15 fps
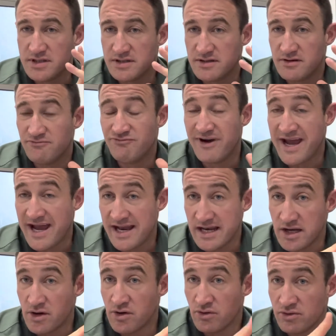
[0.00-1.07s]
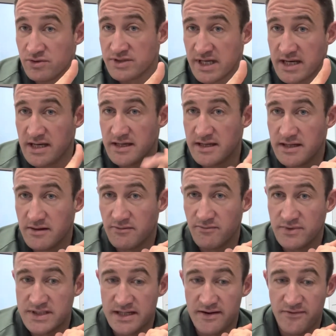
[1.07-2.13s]
to rarely cause any
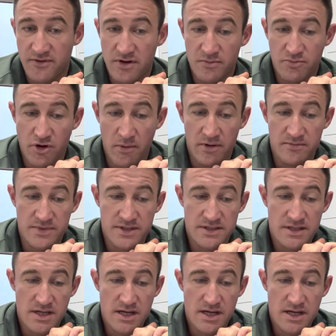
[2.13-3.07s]
significant problems,